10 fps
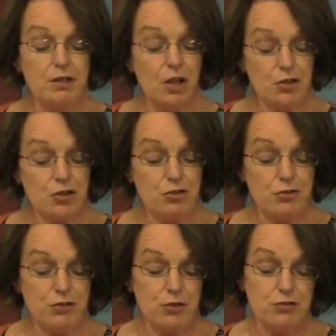not to
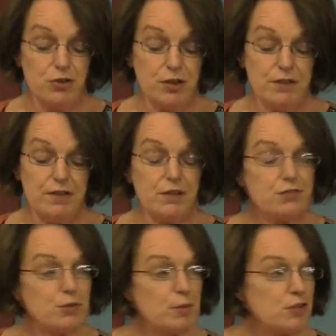review fully the
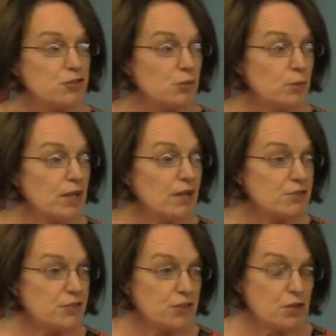information we
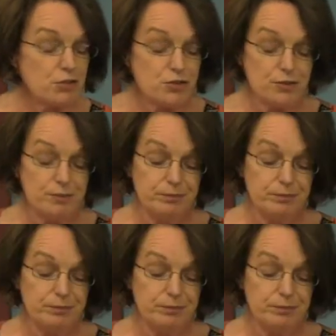have discovered.